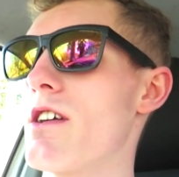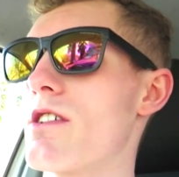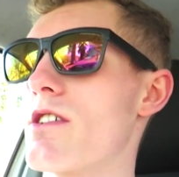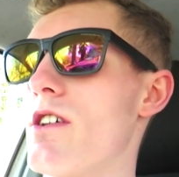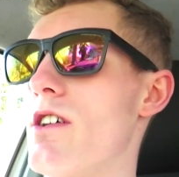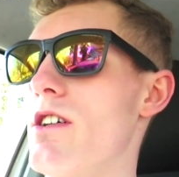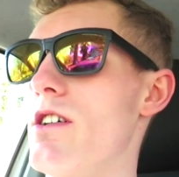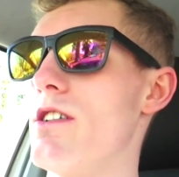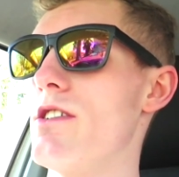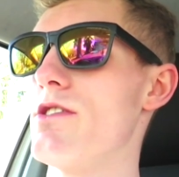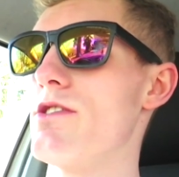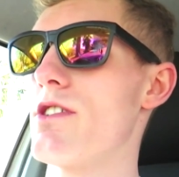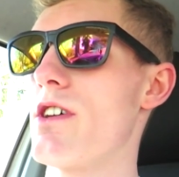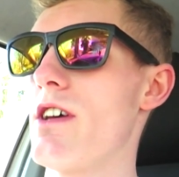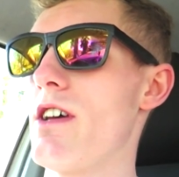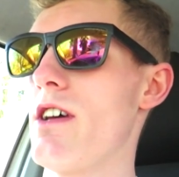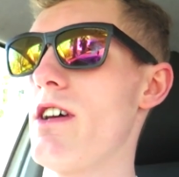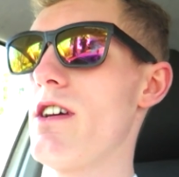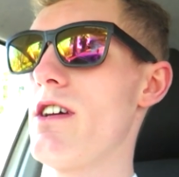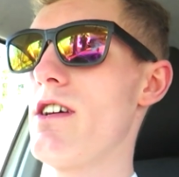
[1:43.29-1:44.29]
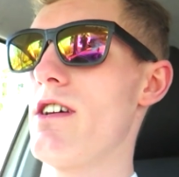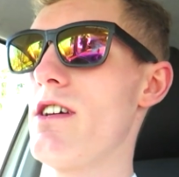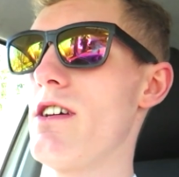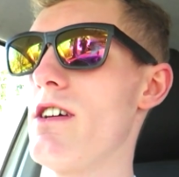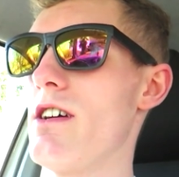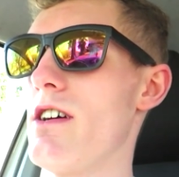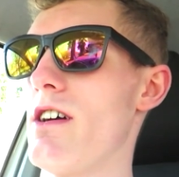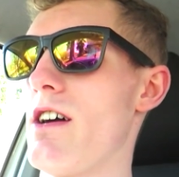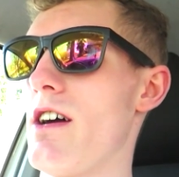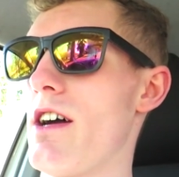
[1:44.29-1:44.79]
Because
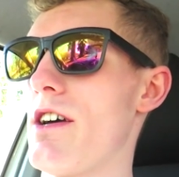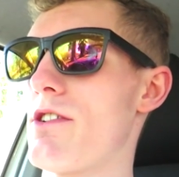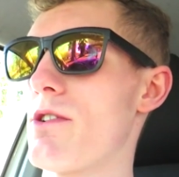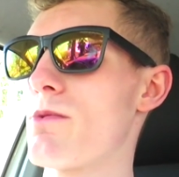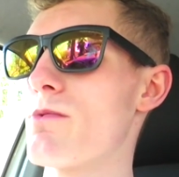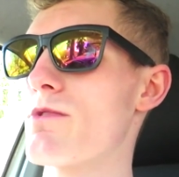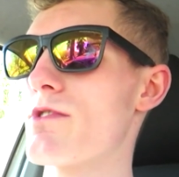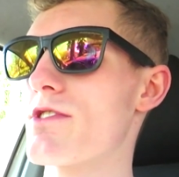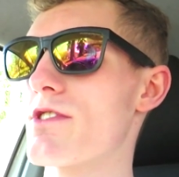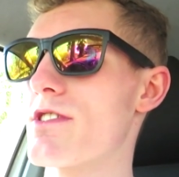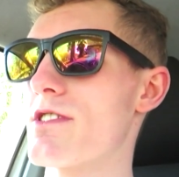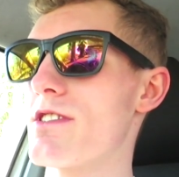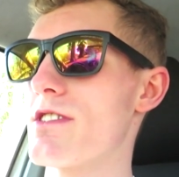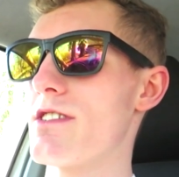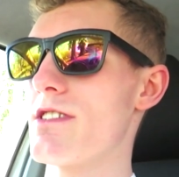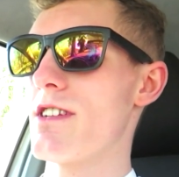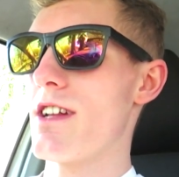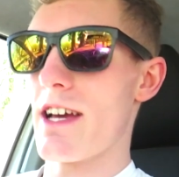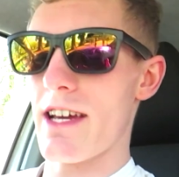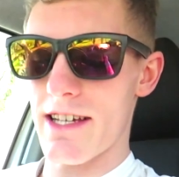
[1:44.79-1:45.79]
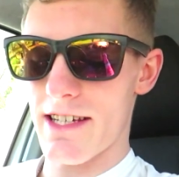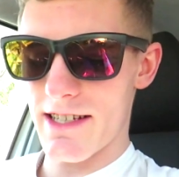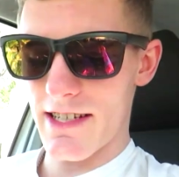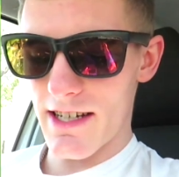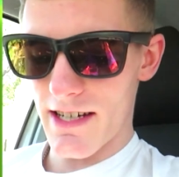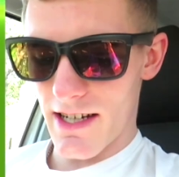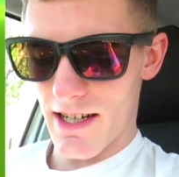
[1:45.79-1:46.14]
I don't like...